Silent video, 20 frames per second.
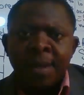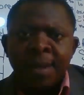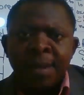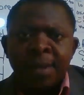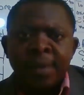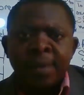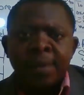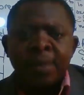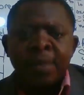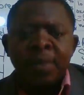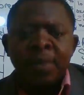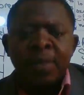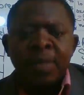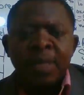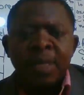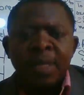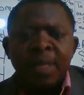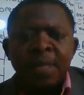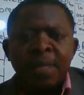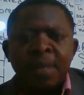So
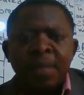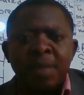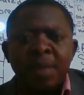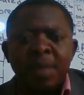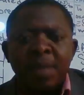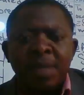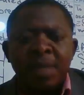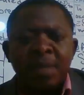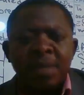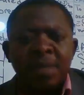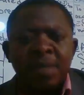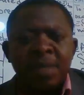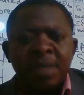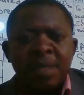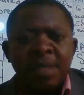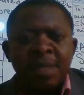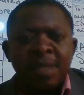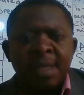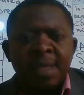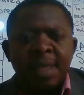mostly in my writing of
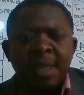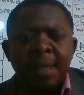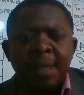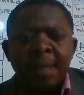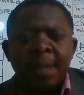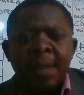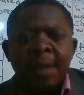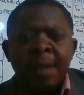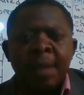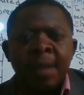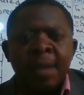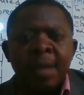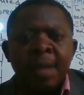nursing care plan,